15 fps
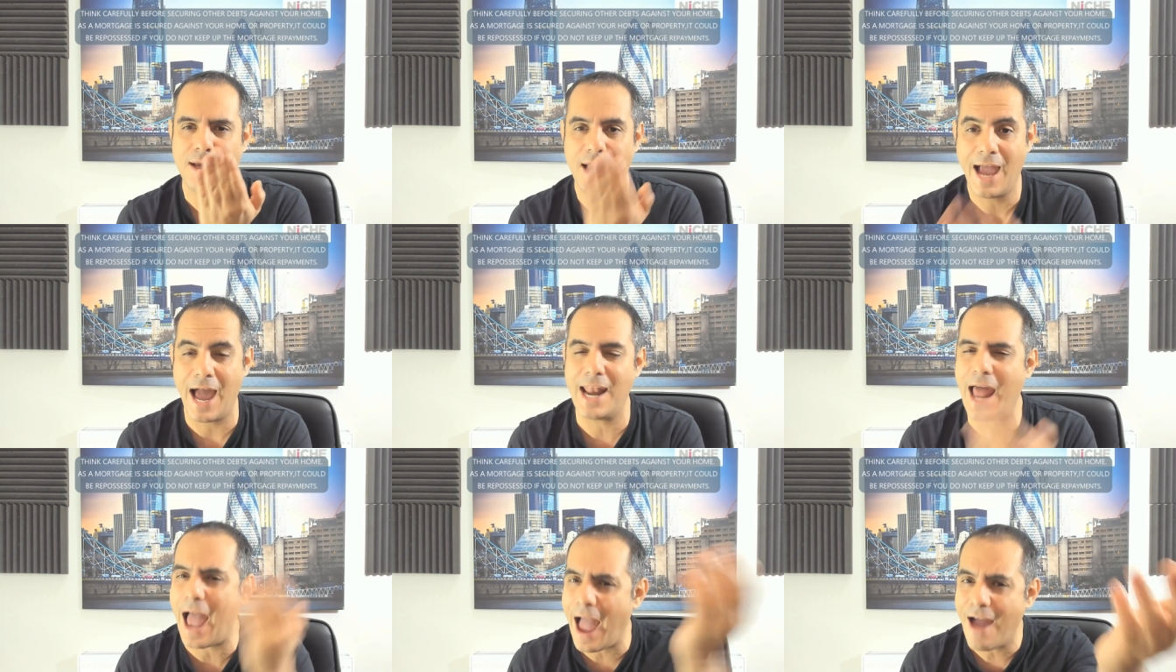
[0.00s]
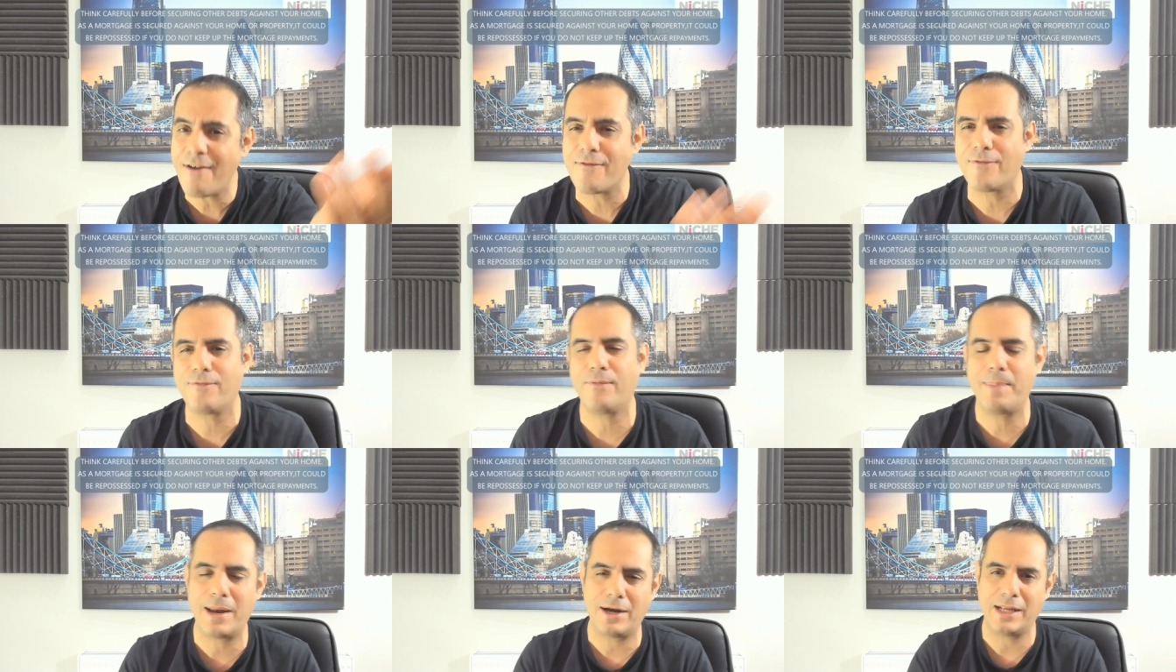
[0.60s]
and
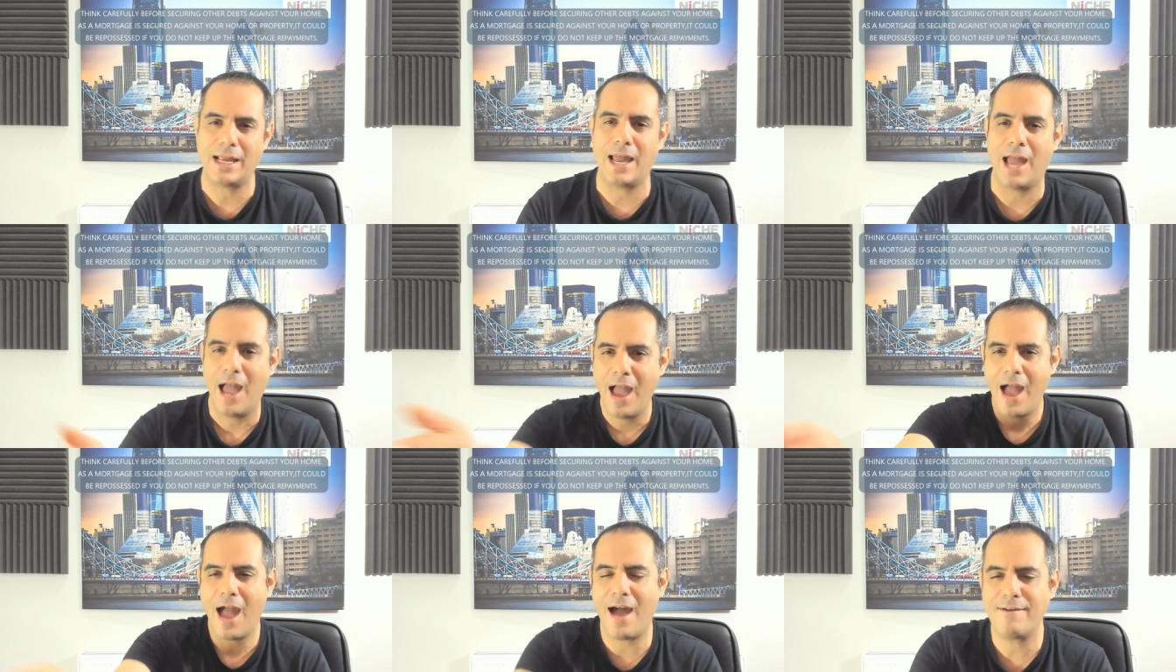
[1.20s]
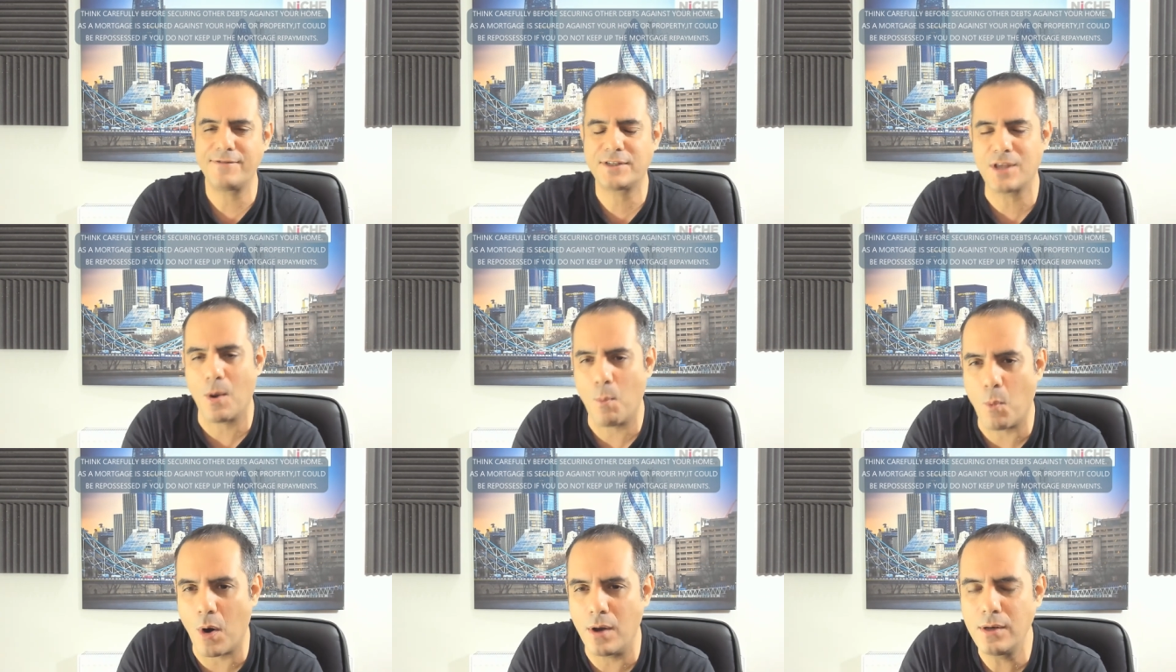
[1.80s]
have
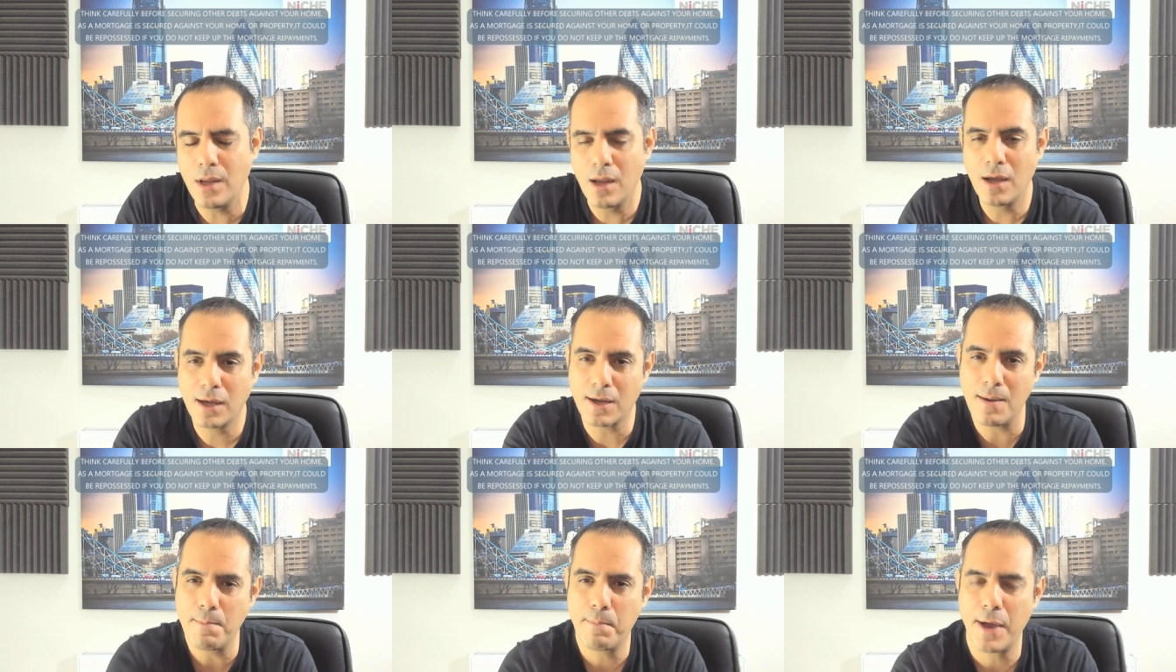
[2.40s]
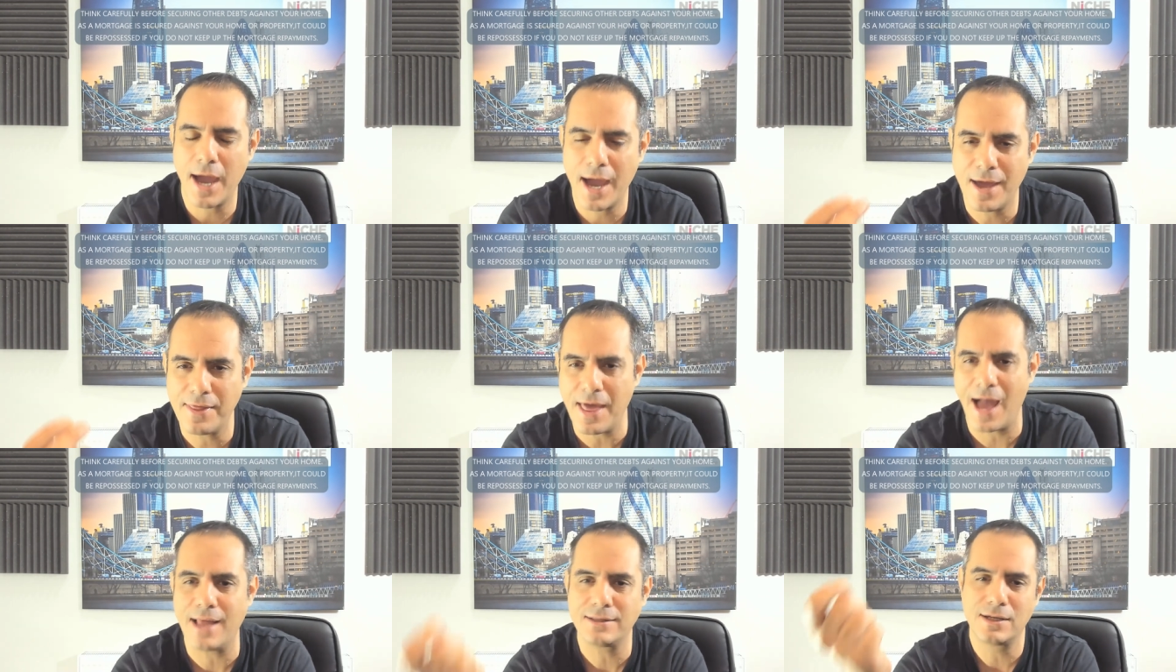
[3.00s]
someone compare
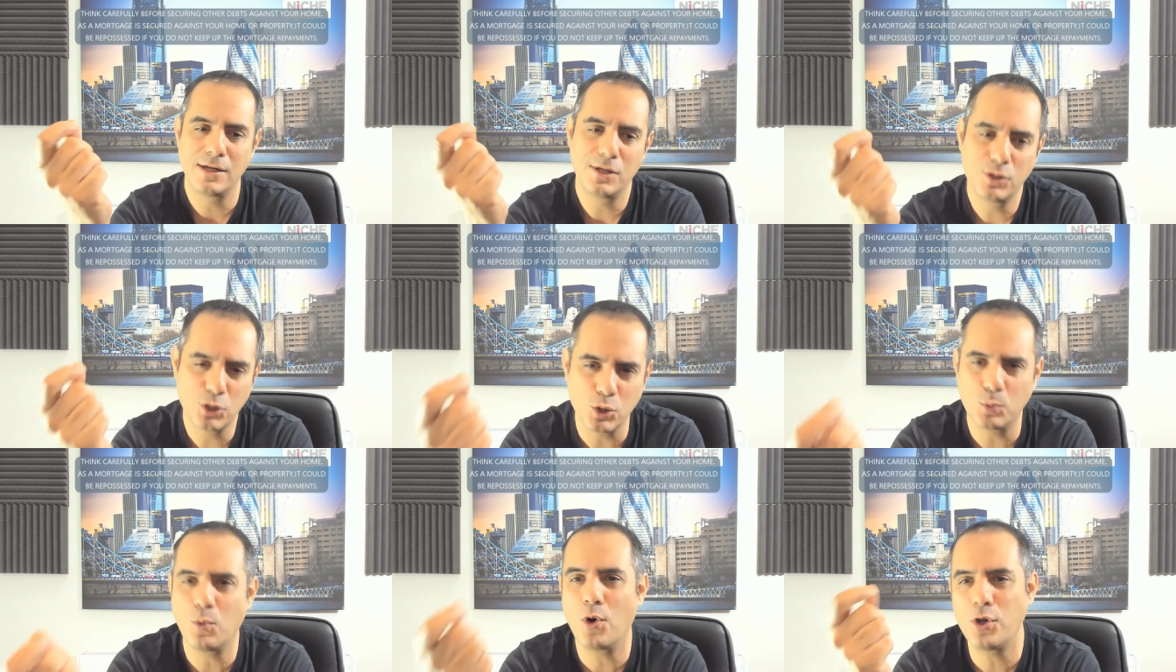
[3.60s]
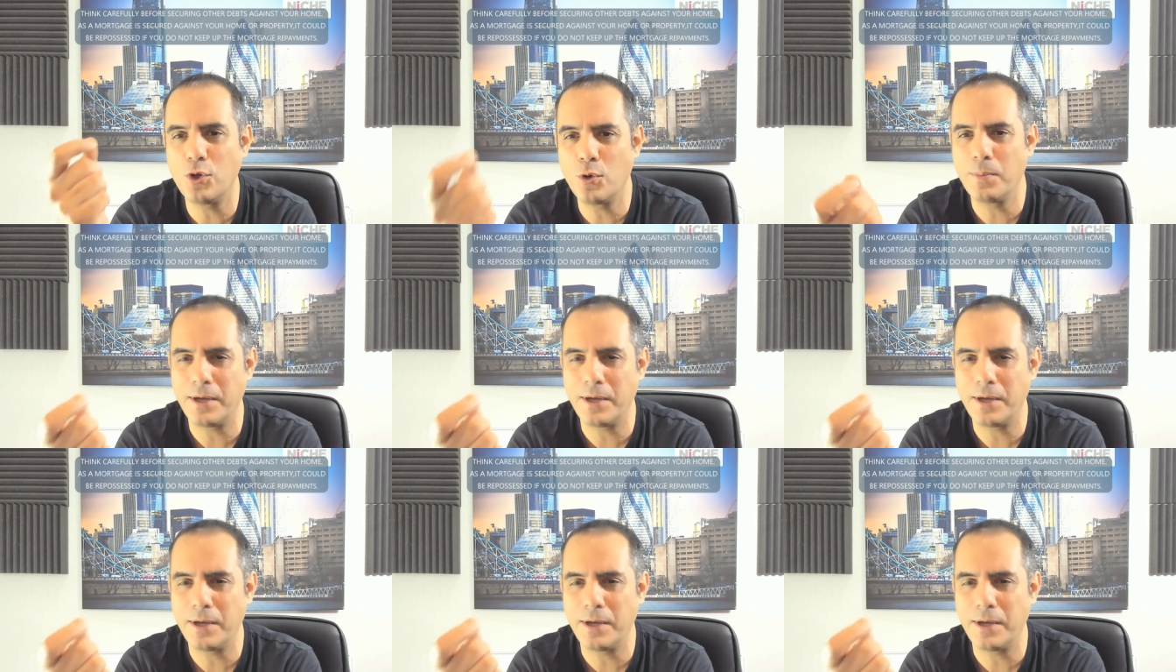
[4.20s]
that to what you're being